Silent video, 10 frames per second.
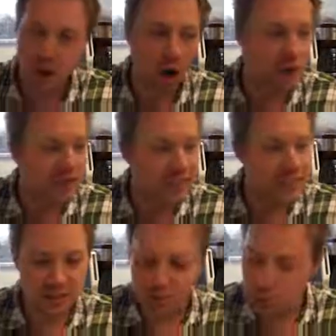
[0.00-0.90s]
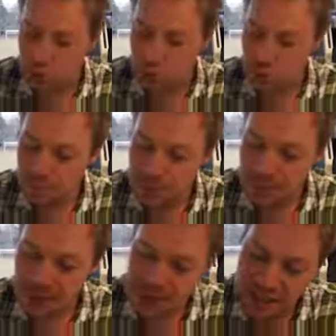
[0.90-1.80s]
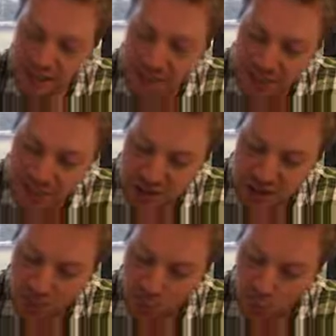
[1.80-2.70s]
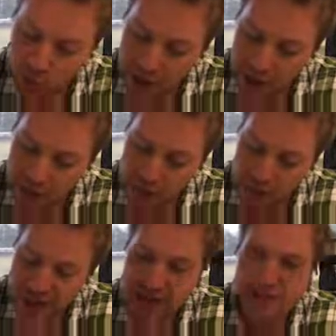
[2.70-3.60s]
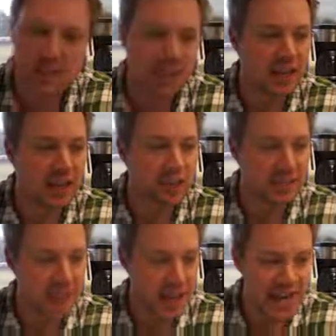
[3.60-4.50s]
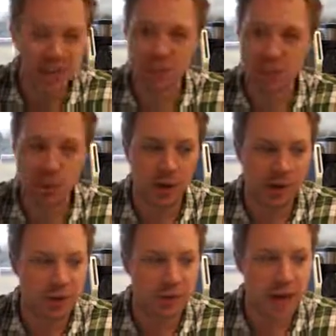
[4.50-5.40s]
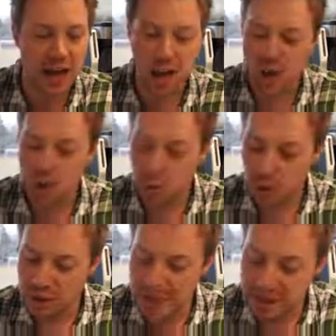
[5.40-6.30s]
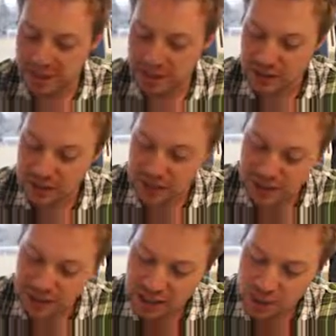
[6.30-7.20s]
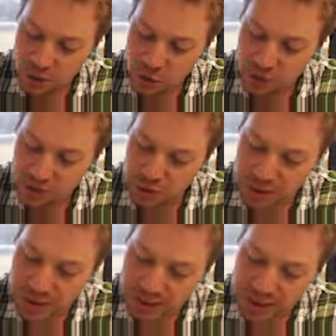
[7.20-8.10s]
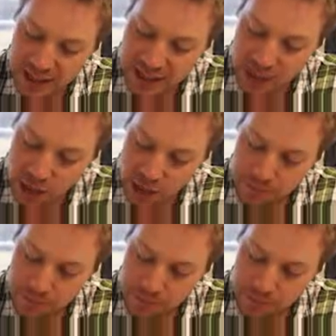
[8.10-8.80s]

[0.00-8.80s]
all I need to do is take the square root of that. And by taking the square root of that, we're technically finding what those side lengths are.